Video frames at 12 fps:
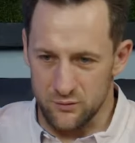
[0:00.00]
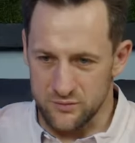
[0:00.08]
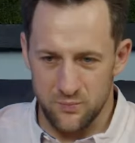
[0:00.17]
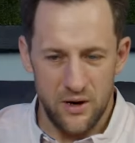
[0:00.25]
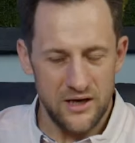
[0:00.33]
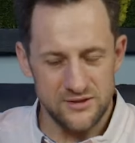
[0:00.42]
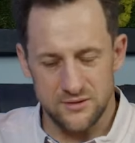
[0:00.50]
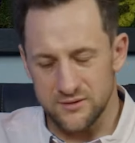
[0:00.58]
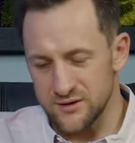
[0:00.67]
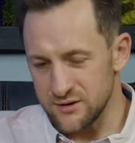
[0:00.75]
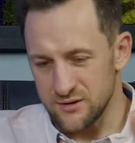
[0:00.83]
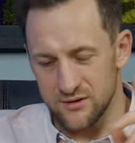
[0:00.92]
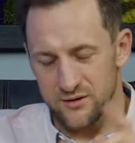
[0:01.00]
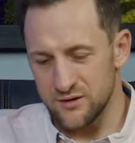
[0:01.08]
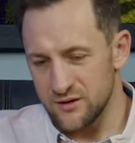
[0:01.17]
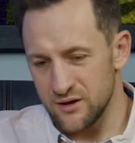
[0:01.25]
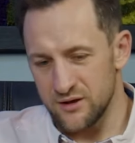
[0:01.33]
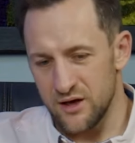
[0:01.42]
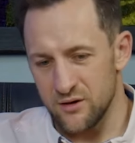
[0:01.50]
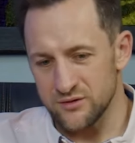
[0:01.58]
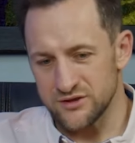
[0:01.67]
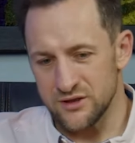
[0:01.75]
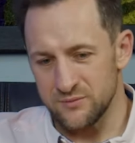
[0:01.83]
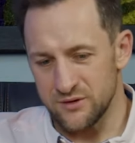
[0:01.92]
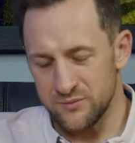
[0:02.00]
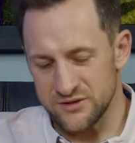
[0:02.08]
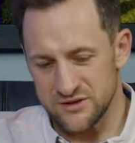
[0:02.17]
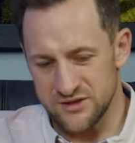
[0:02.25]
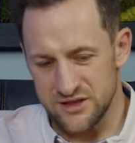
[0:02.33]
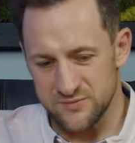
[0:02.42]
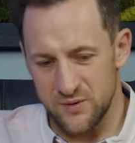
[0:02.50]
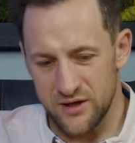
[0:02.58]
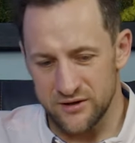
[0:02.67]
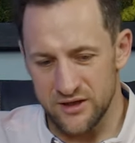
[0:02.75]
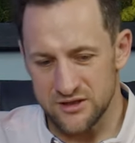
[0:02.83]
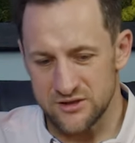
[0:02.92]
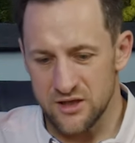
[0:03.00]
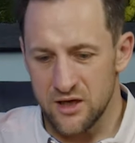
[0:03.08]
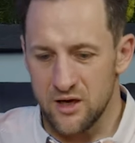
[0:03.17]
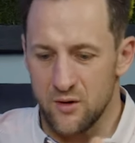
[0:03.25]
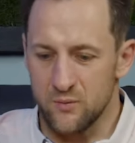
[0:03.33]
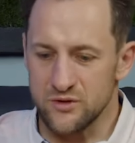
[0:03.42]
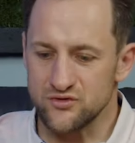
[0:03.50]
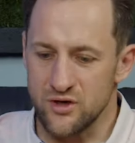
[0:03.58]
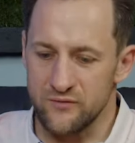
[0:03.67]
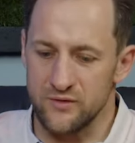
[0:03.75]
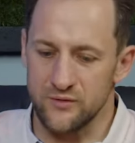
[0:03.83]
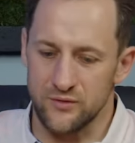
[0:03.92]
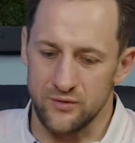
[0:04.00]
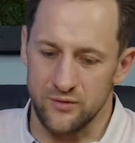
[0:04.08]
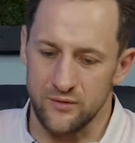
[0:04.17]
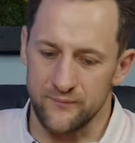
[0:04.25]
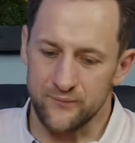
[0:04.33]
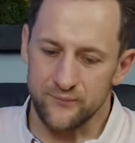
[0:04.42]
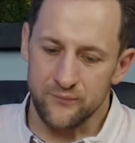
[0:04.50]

were puzzled here at our team at Business Hats Podcast. We traveled to